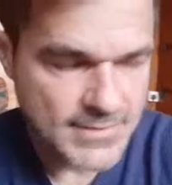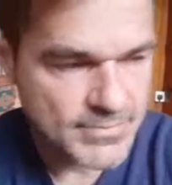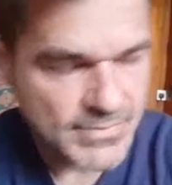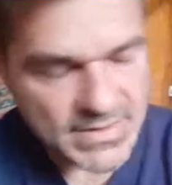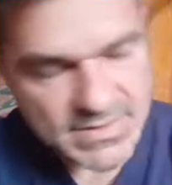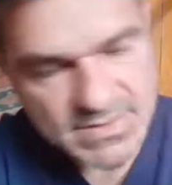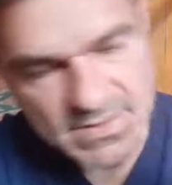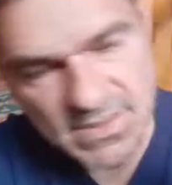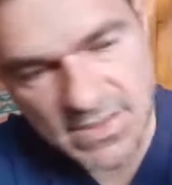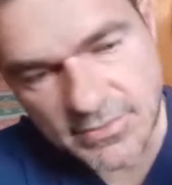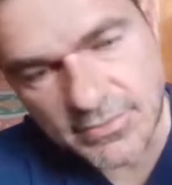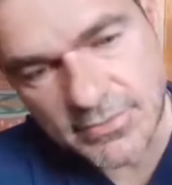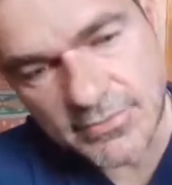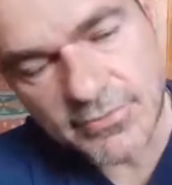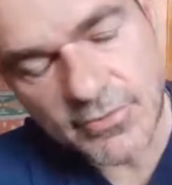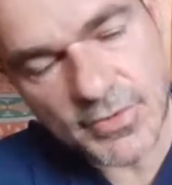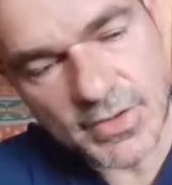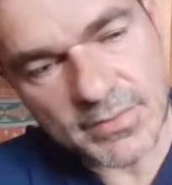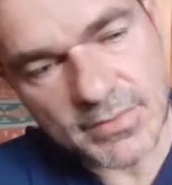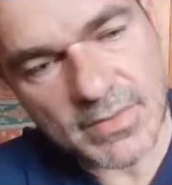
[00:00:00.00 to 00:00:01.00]
That's
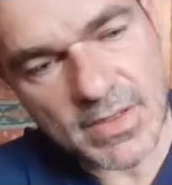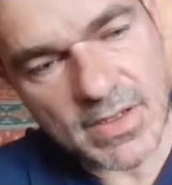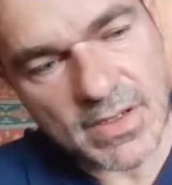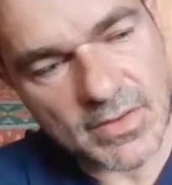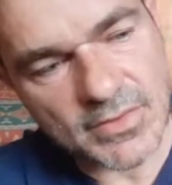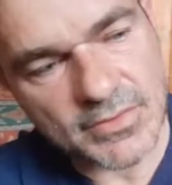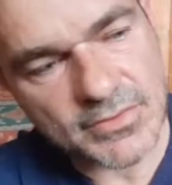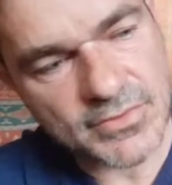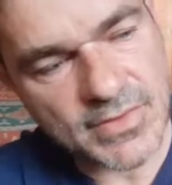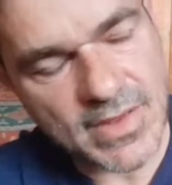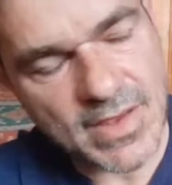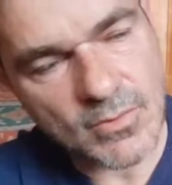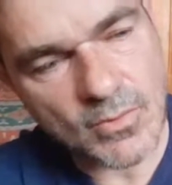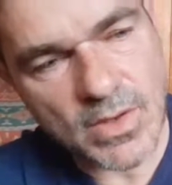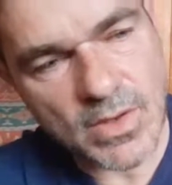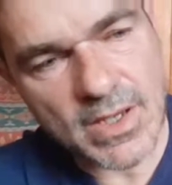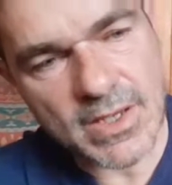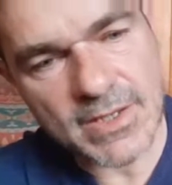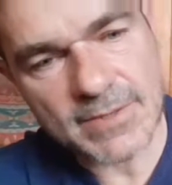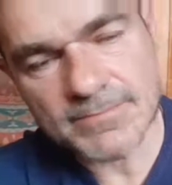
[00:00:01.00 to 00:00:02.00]
140 miles that
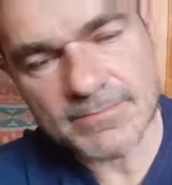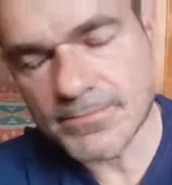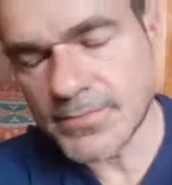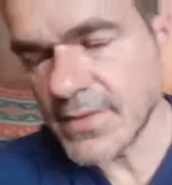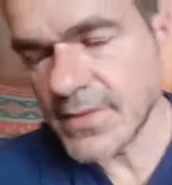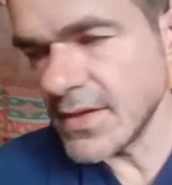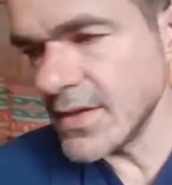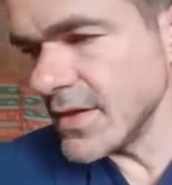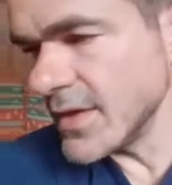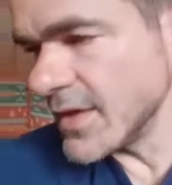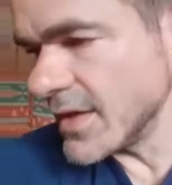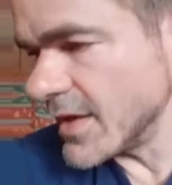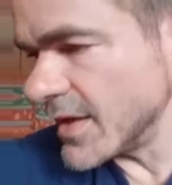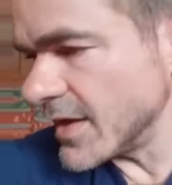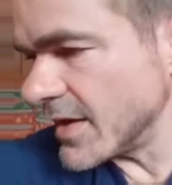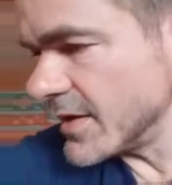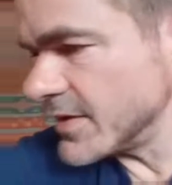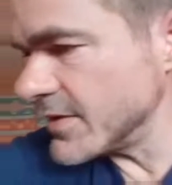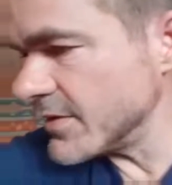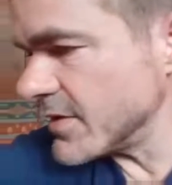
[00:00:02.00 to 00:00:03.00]
way,
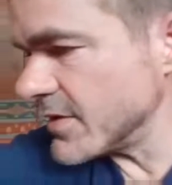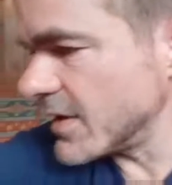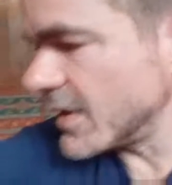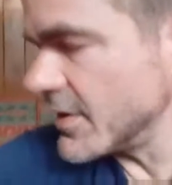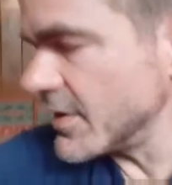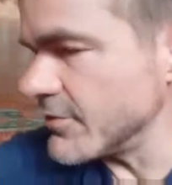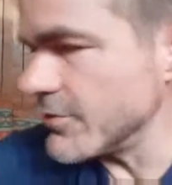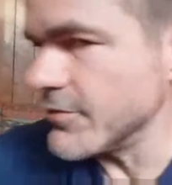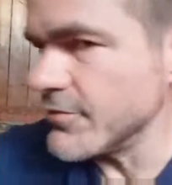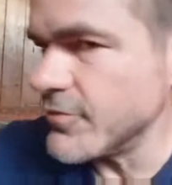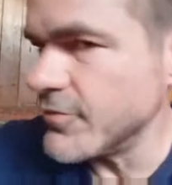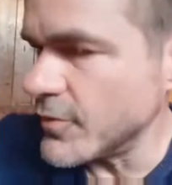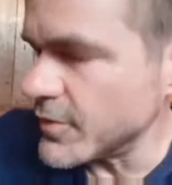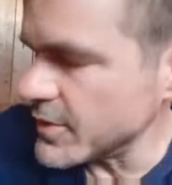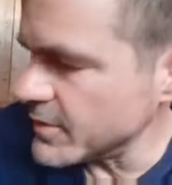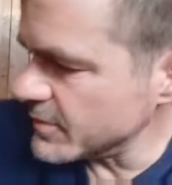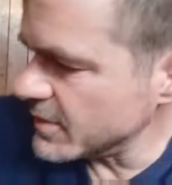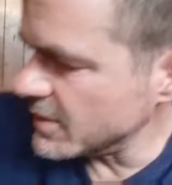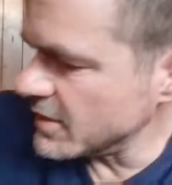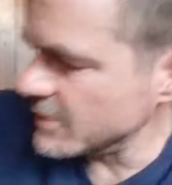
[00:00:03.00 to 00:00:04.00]
and
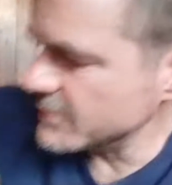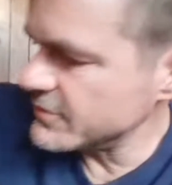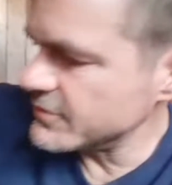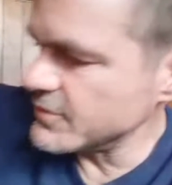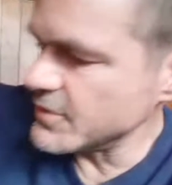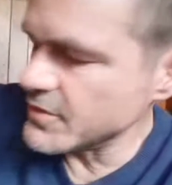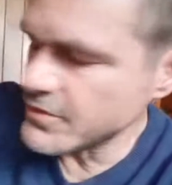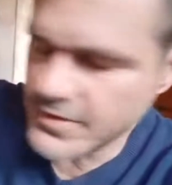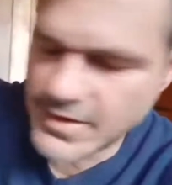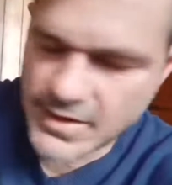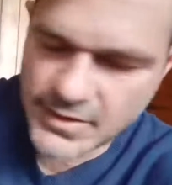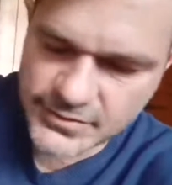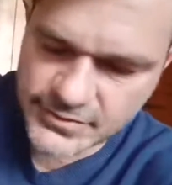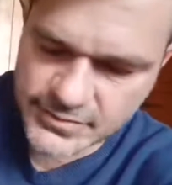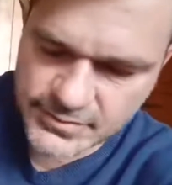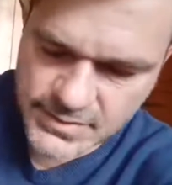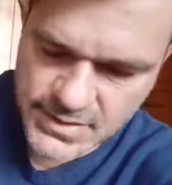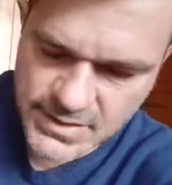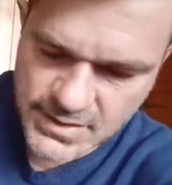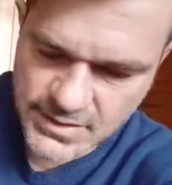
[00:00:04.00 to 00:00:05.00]
140 miles for
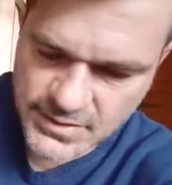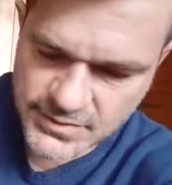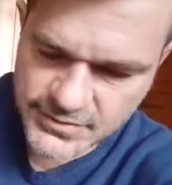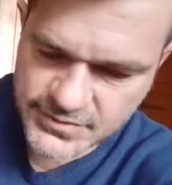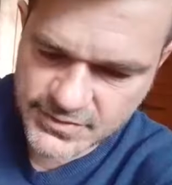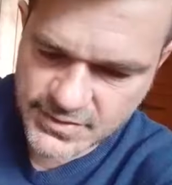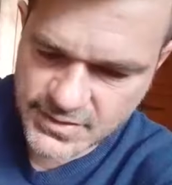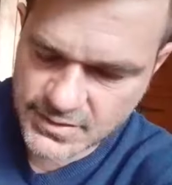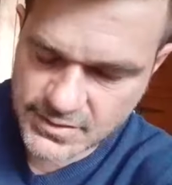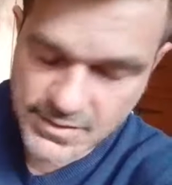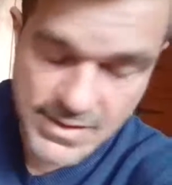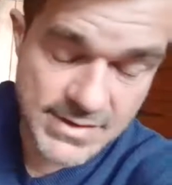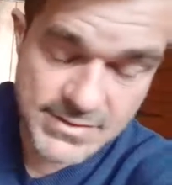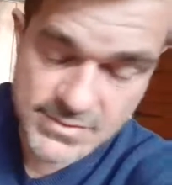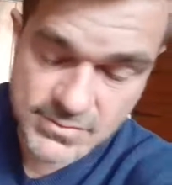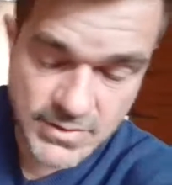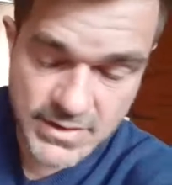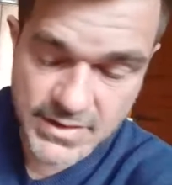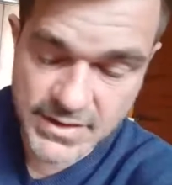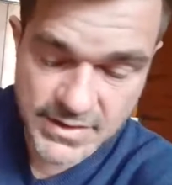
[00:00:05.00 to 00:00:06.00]
1,000 miles in
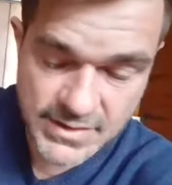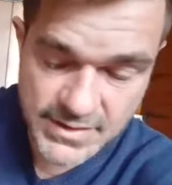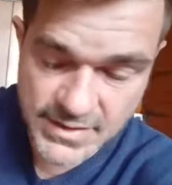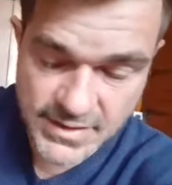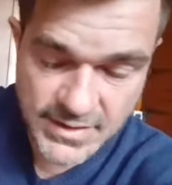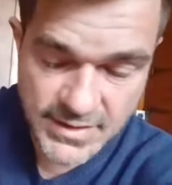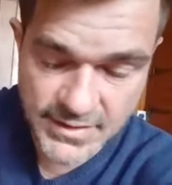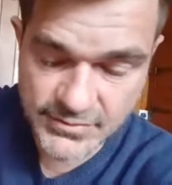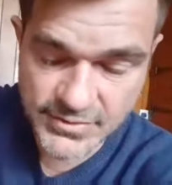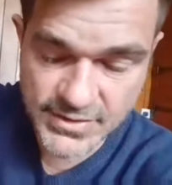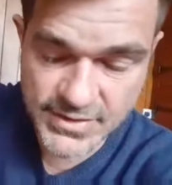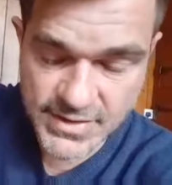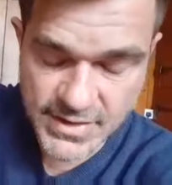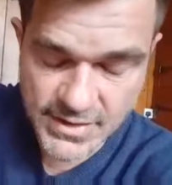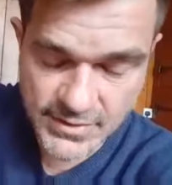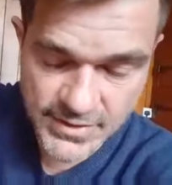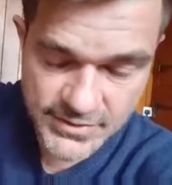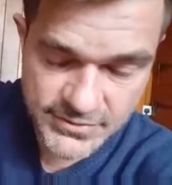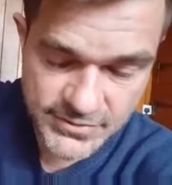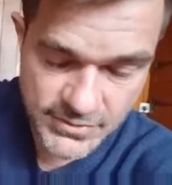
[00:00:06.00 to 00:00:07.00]
that way, and in every
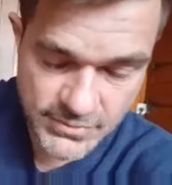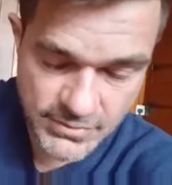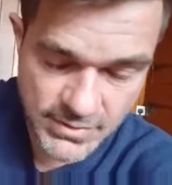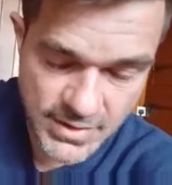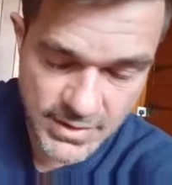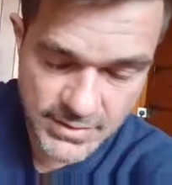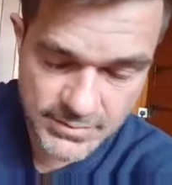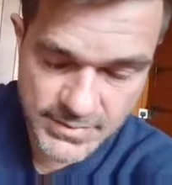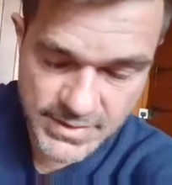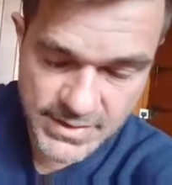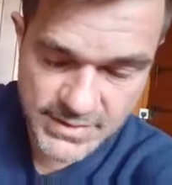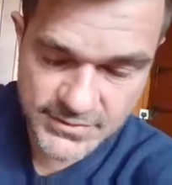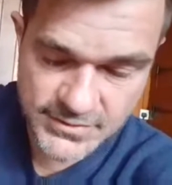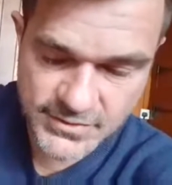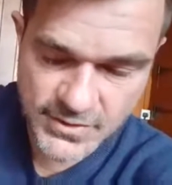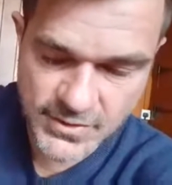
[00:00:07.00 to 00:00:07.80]
direction around me.